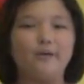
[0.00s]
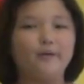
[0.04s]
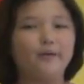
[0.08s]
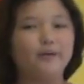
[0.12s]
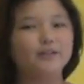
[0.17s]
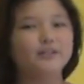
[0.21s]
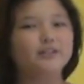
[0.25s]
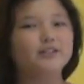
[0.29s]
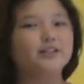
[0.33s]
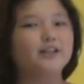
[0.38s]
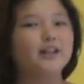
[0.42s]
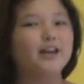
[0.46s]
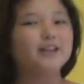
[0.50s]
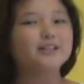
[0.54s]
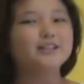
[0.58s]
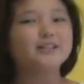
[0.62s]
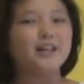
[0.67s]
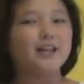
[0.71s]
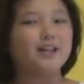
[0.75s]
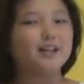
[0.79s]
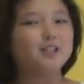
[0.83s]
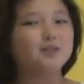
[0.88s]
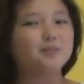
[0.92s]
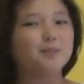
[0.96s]
Well, today's
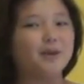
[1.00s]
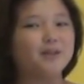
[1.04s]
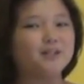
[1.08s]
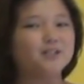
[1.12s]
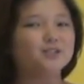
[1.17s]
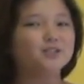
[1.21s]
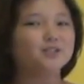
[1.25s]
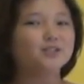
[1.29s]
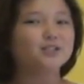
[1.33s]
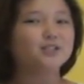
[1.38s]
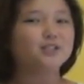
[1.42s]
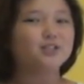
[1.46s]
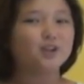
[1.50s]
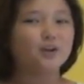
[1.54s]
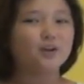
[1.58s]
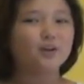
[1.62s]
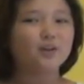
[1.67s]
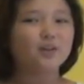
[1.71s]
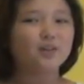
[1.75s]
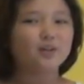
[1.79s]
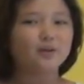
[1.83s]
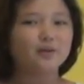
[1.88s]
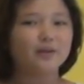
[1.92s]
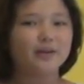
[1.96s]
daily special is
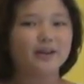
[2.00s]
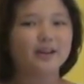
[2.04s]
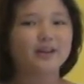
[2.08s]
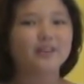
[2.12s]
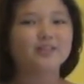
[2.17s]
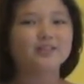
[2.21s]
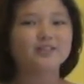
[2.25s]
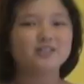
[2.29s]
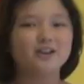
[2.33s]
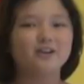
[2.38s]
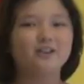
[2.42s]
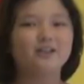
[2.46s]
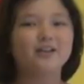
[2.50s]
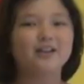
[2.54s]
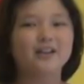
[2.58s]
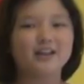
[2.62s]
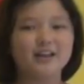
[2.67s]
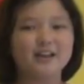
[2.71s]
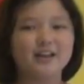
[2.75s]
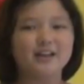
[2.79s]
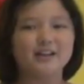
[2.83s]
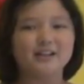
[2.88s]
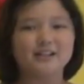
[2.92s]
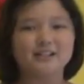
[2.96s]
Joke of the Week. The joke
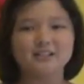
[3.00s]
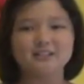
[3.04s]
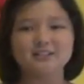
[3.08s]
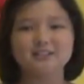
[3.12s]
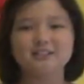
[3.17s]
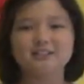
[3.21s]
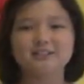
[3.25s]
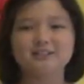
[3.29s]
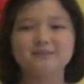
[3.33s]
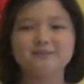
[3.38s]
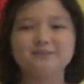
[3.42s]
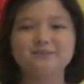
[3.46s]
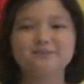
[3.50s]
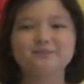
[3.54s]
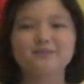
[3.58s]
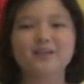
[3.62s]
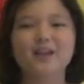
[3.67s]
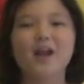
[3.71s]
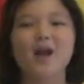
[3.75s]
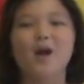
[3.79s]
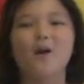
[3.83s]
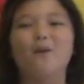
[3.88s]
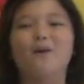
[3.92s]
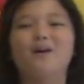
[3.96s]
is,
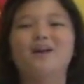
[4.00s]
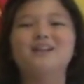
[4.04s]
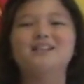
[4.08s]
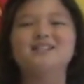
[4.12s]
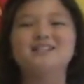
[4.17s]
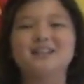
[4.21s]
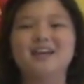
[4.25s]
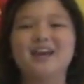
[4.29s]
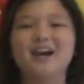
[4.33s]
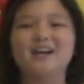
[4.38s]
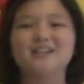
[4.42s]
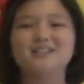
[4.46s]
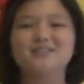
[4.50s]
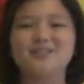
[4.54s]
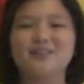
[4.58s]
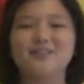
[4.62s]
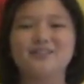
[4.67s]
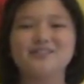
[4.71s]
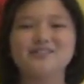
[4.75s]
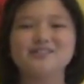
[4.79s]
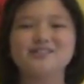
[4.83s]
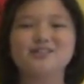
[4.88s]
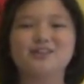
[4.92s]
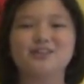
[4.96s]
what is the cat's
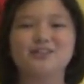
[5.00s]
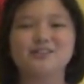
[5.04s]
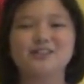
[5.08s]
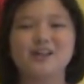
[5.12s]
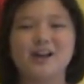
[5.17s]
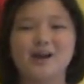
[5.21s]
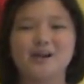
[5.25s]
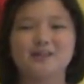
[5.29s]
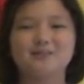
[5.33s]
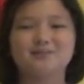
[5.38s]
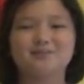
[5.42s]
favorite dessert?